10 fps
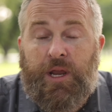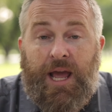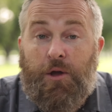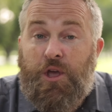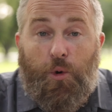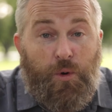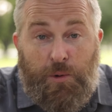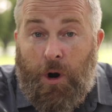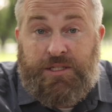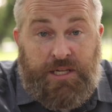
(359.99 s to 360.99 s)
Now, we
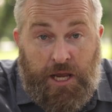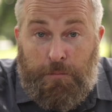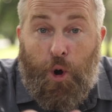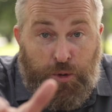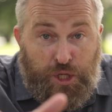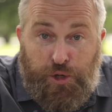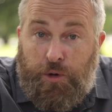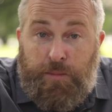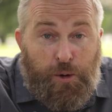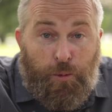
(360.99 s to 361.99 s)
want to take a moment, you
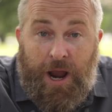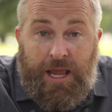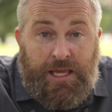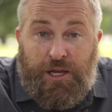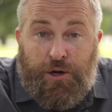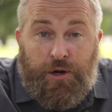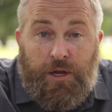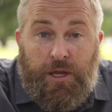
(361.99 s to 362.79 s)
and me, right here